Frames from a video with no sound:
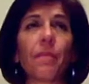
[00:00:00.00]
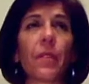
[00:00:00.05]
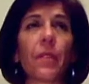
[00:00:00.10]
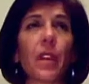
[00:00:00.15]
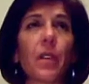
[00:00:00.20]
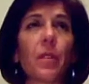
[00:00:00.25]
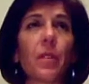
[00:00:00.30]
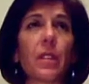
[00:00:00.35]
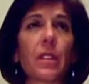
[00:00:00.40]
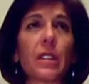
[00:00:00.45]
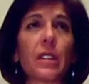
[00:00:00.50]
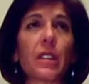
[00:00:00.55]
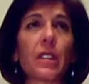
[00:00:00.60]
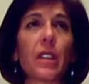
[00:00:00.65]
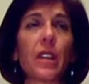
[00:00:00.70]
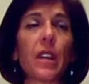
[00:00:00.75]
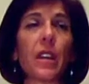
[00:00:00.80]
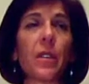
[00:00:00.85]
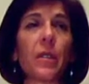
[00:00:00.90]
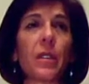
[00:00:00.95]

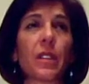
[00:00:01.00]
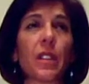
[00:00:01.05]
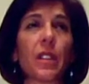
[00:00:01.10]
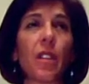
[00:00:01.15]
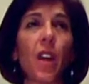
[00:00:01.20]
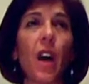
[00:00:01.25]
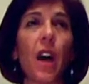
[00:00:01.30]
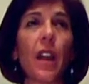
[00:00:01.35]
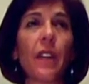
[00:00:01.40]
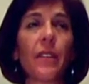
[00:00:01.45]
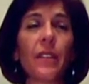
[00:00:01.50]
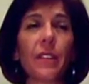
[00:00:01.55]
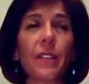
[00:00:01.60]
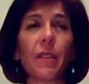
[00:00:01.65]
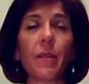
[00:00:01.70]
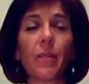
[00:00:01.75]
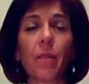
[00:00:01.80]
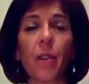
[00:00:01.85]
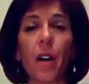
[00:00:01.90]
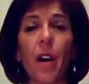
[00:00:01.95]
It was a lot of
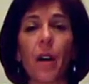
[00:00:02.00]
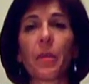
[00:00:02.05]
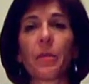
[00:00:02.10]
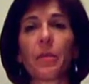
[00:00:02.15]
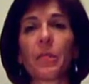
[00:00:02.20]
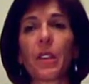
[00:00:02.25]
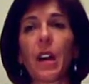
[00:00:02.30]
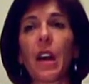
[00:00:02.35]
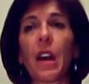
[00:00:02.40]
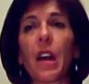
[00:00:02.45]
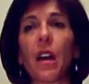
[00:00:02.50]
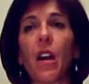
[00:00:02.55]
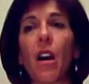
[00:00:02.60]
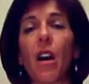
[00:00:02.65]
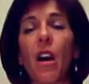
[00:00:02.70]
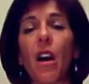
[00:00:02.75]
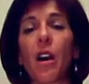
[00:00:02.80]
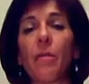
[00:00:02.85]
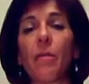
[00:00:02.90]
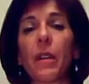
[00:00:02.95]
different problems that had
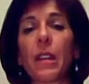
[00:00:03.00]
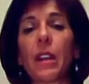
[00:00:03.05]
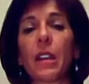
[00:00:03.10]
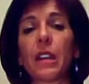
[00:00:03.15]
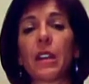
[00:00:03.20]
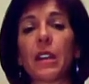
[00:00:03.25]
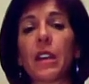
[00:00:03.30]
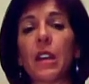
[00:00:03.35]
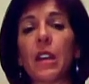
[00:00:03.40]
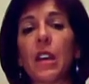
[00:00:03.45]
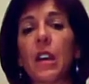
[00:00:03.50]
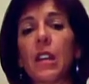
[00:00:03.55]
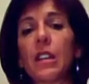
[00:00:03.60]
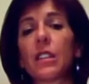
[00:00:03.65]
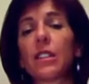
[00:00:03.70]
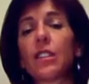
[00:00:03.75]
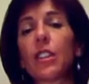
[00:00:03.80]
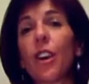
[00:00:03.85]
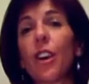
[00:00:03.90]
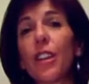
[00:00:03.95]
all been
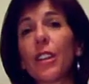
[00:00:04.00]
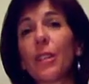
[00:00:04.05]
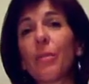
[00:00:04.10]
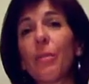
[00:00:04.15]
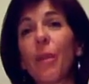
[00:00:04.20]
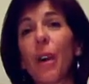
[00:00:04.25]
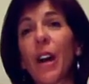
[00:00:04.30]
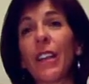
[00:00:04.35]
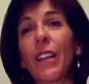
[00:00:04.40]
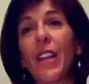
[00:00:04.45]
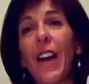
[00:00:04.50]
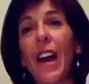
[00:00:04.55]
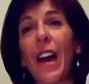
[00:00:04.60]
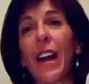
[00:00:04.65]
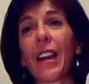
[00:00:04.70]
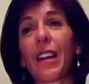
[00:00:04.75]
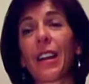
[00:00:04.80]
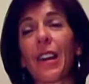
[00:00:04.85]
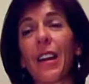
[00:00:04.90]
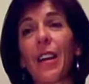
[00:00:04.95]
started by
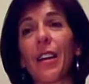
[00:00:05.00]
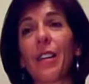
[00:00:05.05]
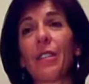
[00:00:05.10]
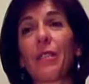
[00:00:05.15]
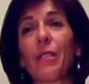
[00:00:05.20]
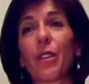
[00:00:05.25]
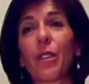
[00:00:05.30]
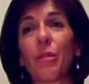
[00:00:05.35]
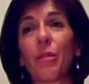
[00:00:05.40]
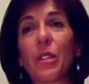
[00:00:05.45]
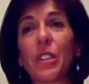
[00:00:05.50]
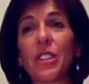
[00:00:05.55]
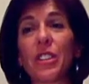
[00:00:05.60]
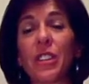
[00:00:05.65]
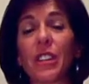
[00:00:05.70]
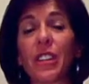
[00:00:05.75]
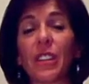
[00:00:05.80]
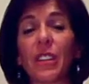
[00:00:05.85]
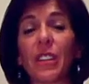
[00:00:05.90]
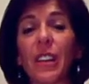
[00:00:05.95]
lack of
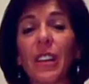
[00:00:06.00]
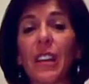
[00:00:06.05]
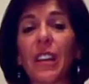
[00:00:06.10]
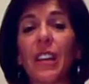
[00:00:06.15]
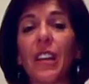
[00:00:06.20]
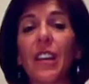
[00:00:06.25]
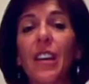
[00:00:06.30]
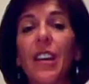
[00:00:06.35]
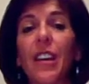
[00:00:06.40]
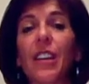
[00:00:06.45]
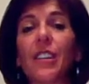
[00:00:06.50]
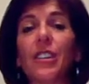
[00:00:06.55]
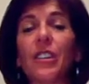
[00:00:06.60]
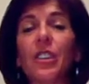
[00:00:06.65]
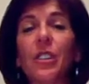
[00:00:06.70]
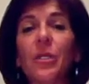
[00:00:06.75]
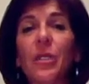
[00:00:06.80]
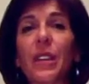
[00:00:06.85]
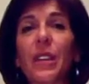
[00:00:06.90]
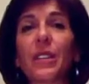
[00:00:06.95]
originally
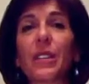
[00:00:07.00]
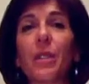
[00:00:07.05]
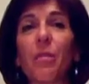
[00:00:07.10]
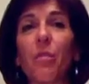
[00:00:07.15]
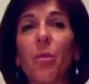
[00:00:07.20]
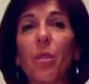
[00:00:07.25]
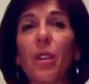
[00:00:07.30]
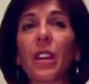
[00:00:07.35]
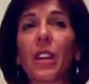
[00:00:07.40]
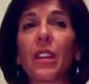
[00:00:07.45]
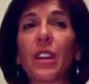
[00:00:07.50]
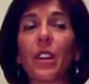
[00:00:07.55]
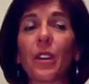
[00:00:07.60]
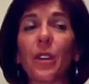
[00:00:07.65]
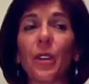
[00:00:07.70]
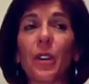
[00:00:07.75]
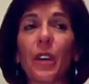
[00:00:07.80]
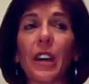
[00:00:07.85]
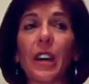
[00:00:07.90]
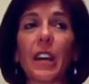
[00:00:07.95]
doing some really
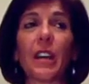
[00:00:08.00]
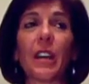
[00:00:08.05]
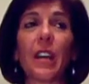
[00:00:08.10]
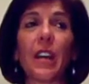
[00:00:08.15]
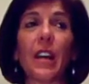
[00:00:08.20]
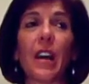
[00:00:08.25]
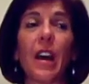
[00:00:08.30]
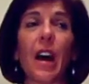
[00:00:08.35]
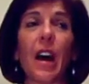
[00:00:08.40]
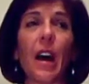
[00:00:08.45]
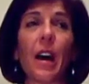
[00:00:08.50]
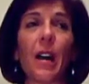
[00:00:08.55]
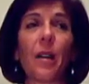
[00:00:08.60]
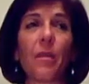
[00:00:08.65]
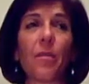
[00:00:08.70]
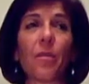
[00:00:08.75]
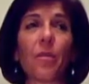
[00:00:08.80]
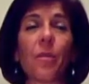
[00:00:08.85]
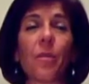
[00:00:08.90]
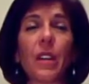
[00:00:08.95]
good
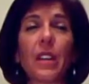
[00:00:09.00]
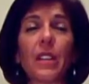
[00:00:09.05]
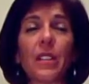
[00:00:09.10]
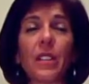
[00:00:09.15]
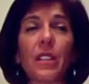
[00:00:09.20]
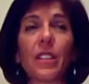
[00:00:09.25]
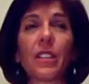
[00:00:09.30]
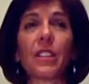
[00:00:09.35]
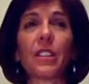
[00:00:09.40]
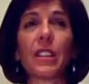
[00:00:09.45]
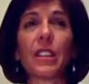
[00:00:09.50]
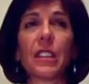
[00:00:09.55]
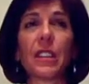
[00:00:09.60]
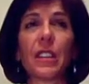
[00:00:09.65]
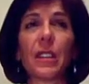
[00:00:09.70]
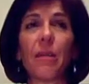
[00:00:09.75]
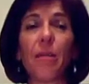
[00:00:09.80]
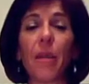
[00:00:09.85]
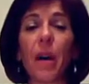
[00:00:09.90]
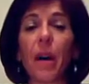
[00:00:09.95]
research into
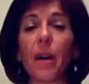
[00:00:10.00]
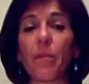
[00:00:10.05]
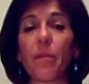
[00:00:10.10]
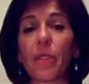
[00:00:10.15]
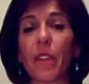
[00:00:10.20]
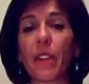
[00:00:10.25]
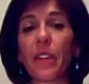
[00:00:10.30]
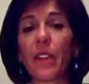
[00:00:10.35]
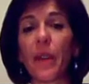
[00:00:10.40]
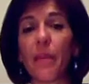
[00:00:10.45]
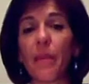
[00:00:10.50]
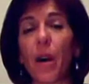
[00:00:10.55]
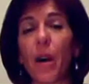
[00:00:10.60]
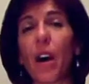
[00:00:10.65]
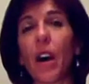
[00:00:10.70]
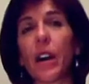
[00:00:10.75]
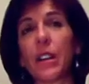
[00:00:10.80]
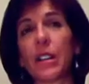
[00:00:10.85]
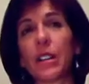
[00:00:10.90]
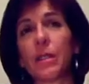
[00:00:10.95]
the pump that they
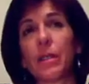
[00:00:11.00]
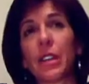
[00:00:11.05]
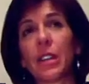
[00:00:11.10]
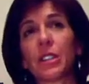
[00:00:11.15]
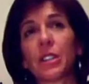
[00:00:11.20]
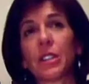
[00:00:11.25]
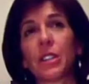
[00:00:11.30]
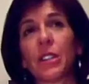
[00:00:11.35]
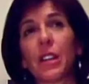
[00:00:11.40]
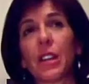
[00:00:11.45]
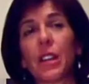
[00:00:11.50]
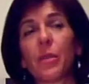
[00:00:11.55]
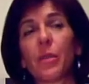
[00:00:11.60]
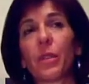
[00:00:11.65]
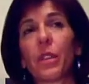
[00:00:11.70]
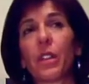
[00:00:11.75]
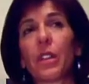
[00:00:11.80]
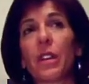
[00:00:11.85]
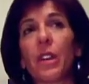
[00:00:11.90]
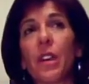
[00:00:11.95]
bought to make sure that it
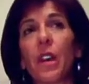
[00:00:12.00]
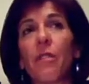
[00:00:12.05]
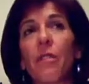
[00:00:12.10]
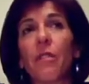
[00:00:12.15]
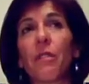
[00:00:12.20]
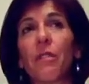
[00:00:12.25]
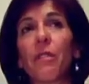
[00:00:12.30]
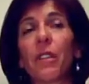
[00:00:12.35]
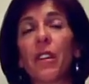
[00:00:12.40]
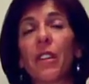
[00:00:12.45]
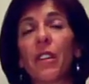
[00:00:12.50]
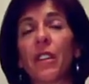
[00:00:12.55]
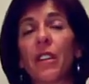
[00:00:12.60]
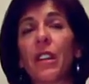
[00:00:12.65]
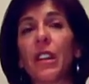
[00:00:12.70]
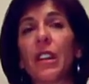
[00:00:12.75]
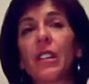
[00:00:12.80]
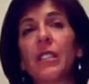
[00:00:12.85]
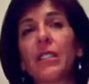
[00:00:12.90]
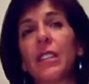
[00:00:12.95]
would fulfill their
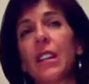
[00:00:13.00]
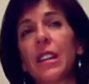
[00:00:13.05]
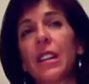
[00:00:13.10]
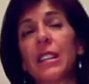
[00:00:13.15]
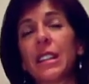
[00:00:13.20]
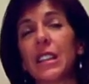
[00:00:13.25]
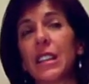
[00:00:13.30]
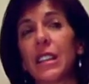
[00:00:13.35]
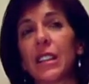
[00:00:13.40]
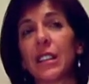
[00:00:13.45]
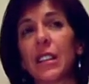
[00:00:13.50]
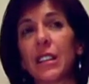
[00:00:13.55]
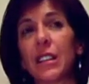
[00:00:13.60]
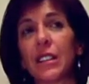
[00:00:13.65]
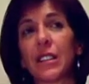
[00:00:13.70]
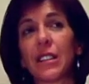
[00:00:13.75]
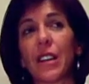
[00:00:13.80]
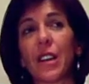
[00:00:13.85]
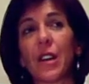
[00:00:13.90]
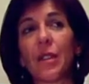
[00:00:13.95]
needs, and it didn't. And
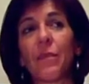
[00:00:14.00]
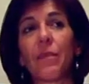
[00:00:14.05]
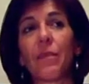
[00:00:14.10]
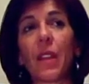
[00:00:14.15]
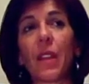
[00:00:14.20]
so